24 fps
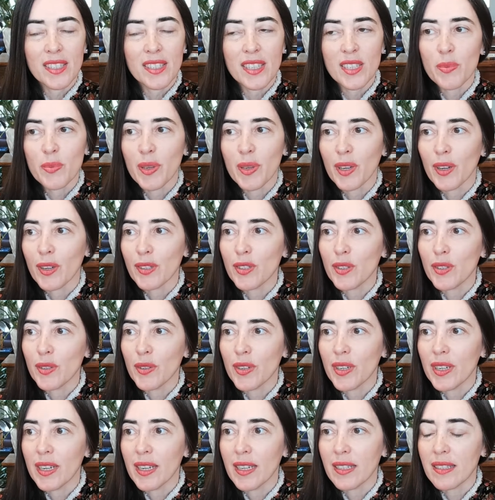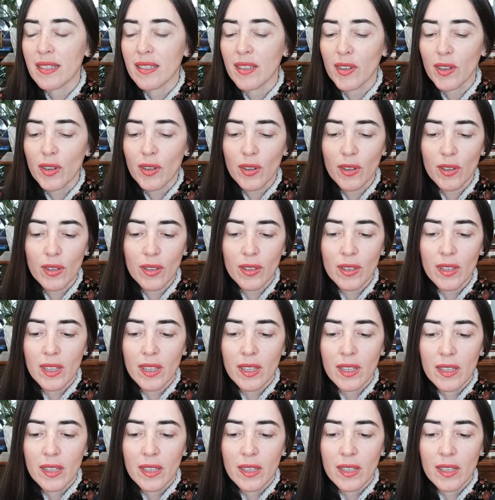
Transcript: Just because you're in a circle,